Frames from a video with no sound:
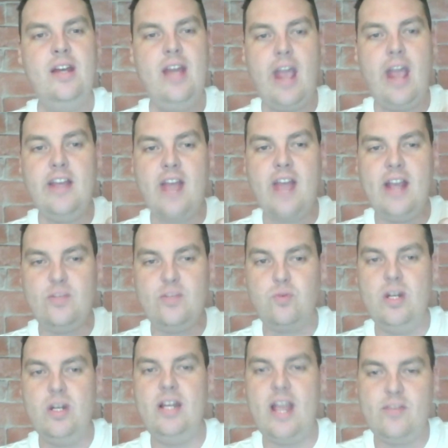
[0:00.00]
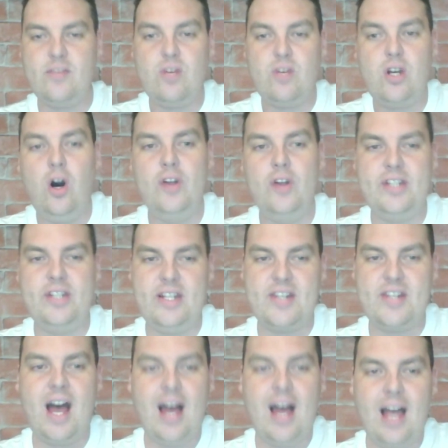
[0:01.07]
he's recorded his
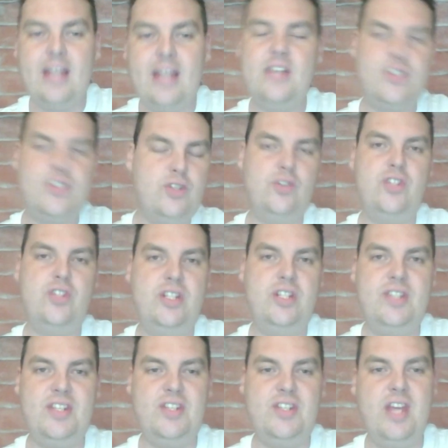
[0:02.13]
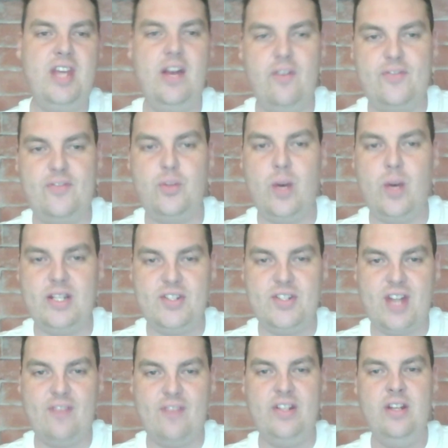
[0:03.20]
highest touches this year of
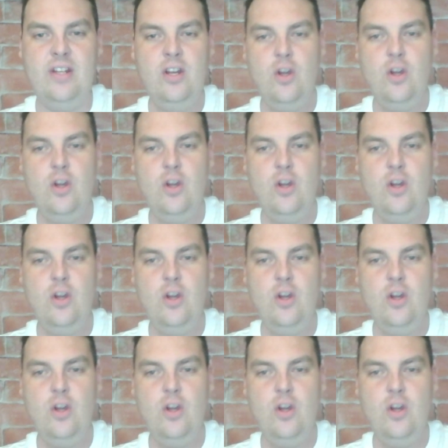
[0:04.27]
27,